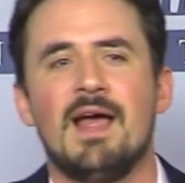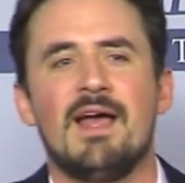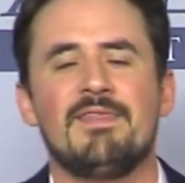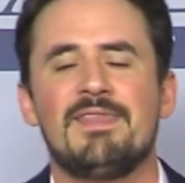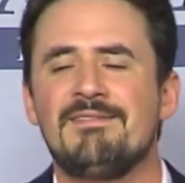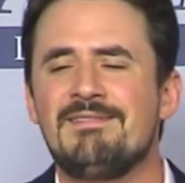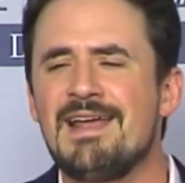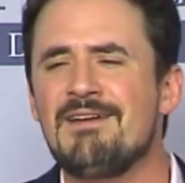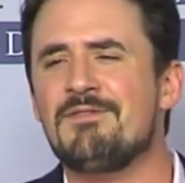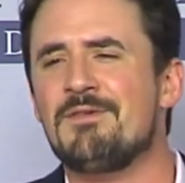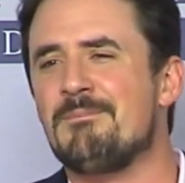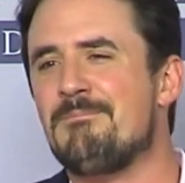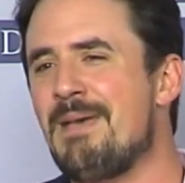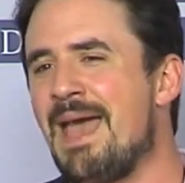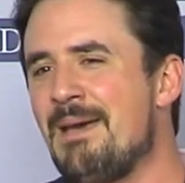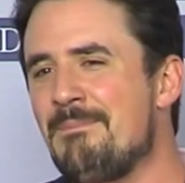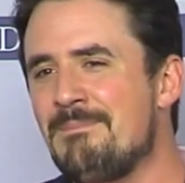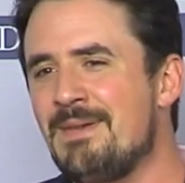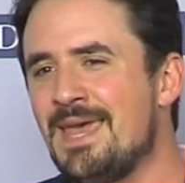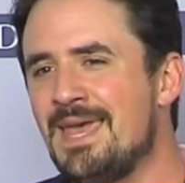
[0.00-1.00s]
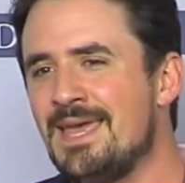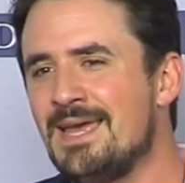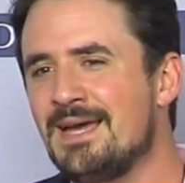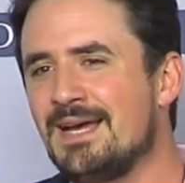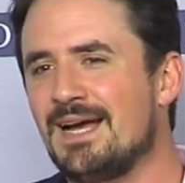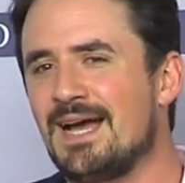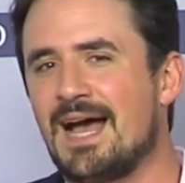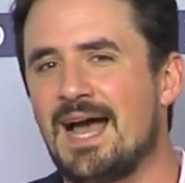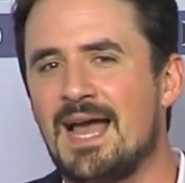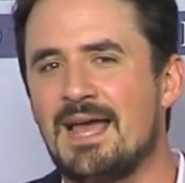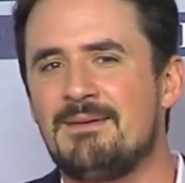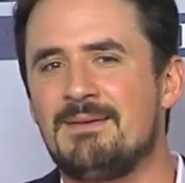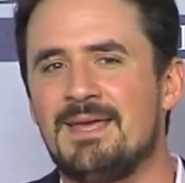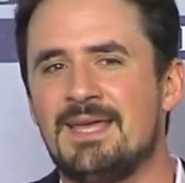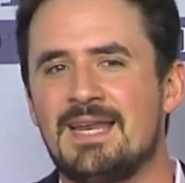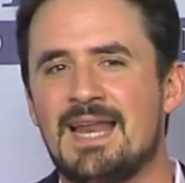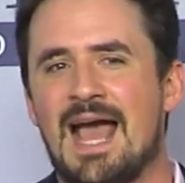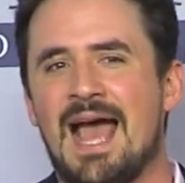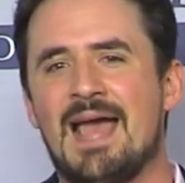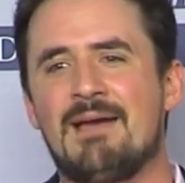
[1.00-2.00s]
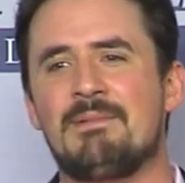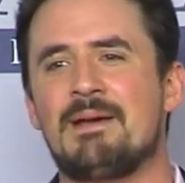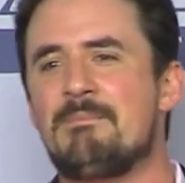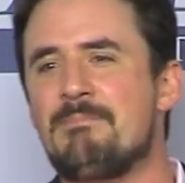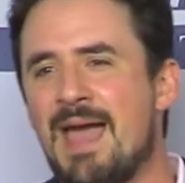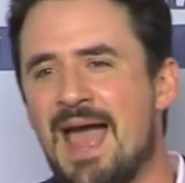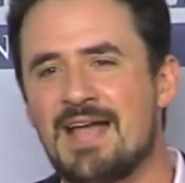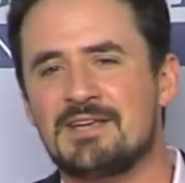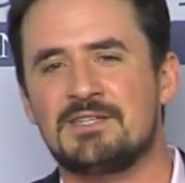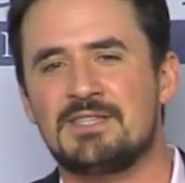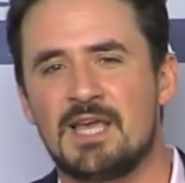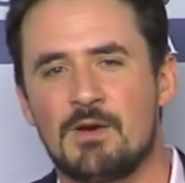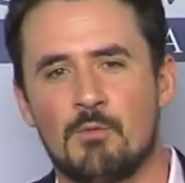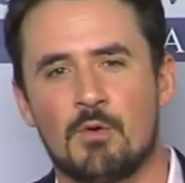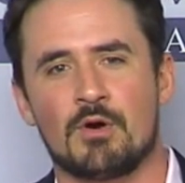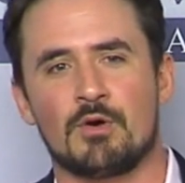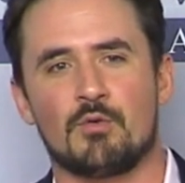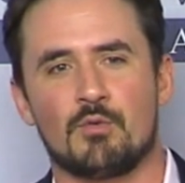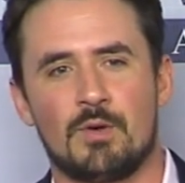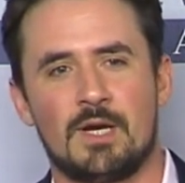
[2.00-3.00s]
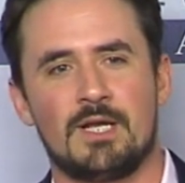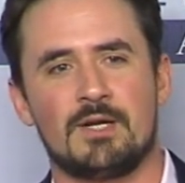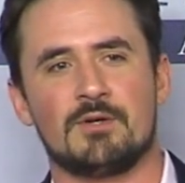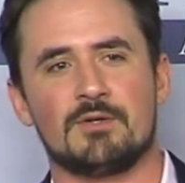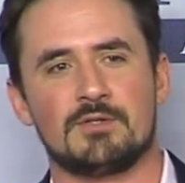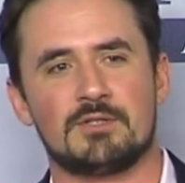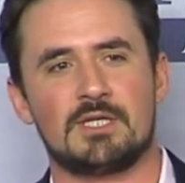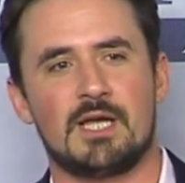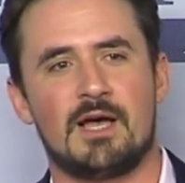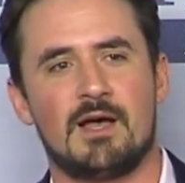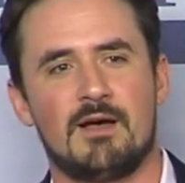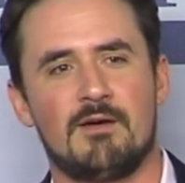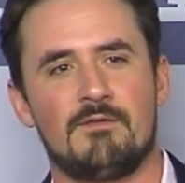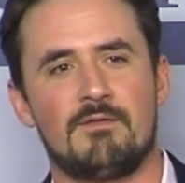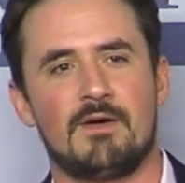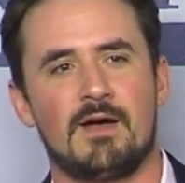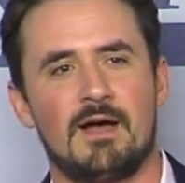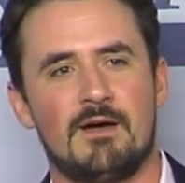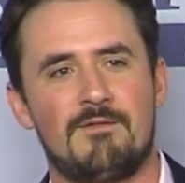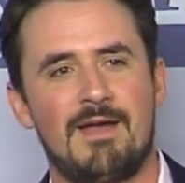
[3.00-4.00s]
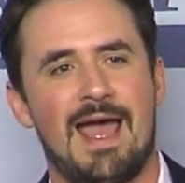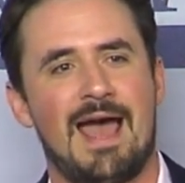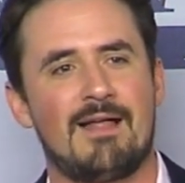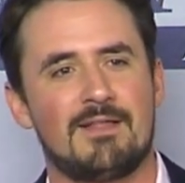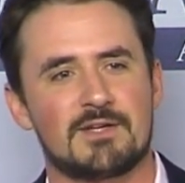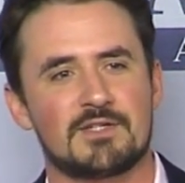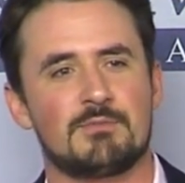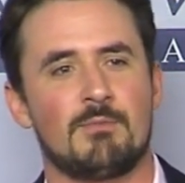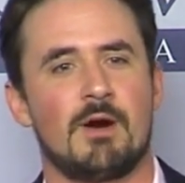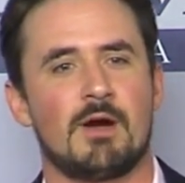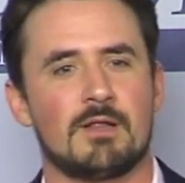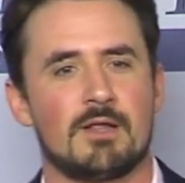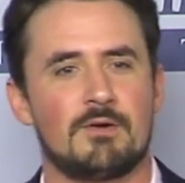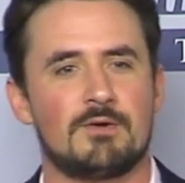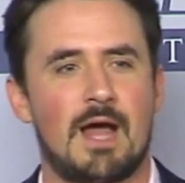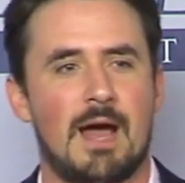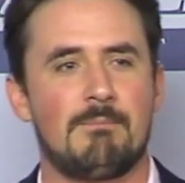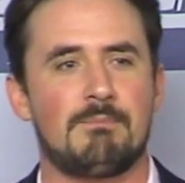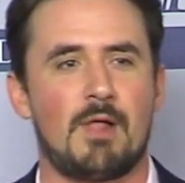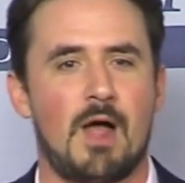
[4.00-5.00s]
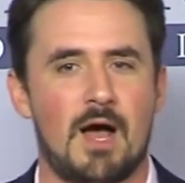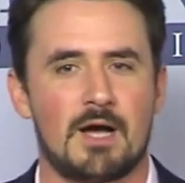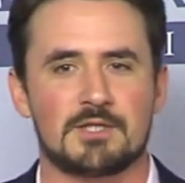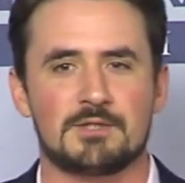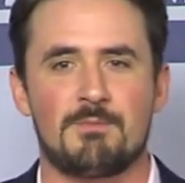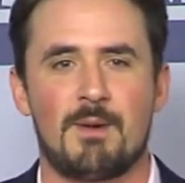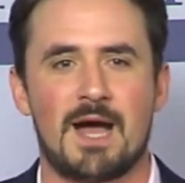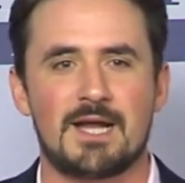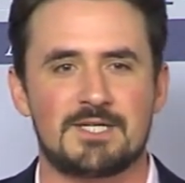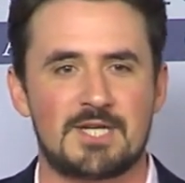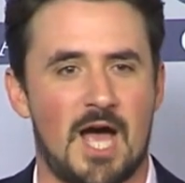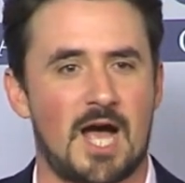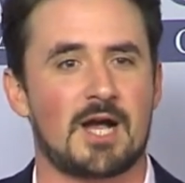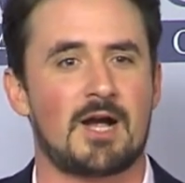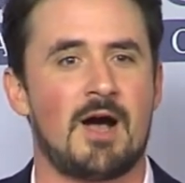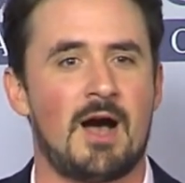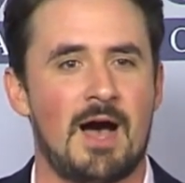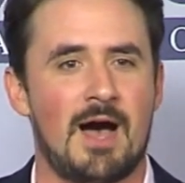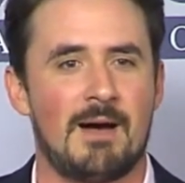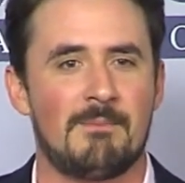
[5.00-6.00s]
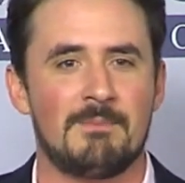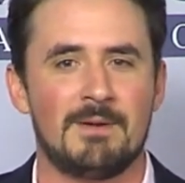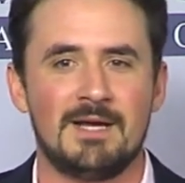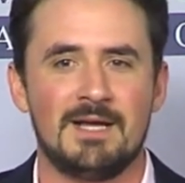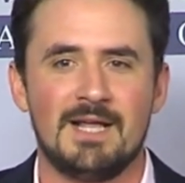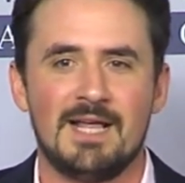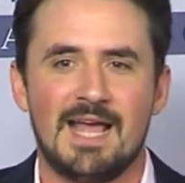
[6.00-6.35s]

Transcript: They've never met me. I mean, I imagine they weren't readers of, of alexmarlow.blogspot.com,